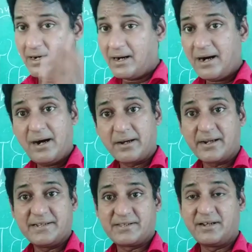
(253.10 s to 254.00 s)
r
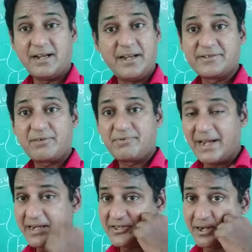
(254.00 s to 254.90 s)
is the radius of
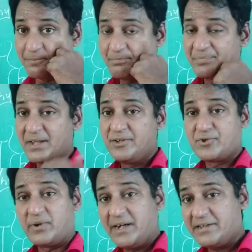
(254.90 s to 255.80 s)
gyration.
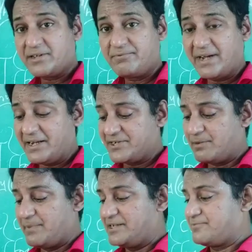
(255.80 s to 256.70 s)
So radius of
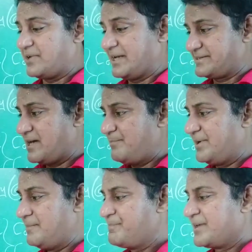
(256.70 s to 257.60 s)
gyration means, for
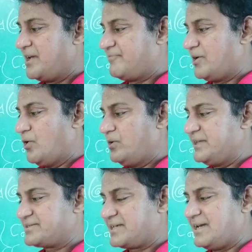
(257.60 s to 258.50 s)
example, if I hold
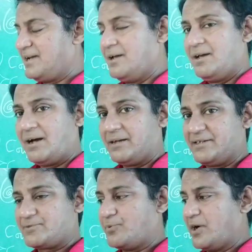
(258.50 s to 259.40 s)
the scale at
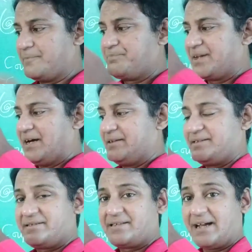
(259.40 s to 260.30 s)
this point and
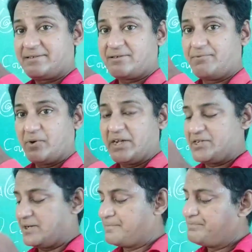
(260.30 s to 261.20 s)
this is the axis of
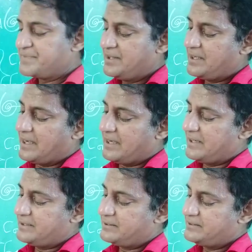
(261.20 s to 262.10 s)
rotation,
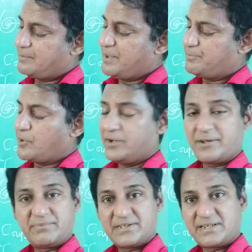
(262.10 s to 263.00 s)
and the midpoint
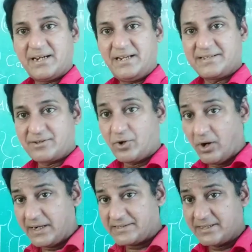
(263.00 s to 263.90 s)
of the scale is
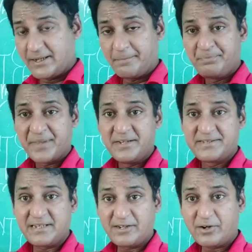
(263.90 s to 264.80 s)
called as the
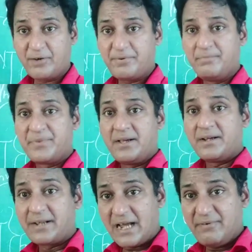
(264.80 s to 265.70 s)
center of
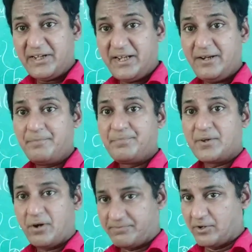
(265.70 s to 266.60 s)
gravity
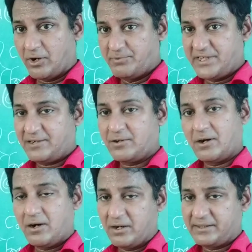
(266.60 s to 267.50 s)
of the object
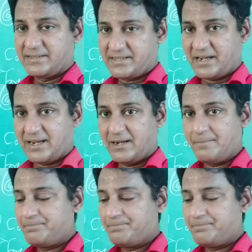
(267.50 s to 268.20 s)
or the scale,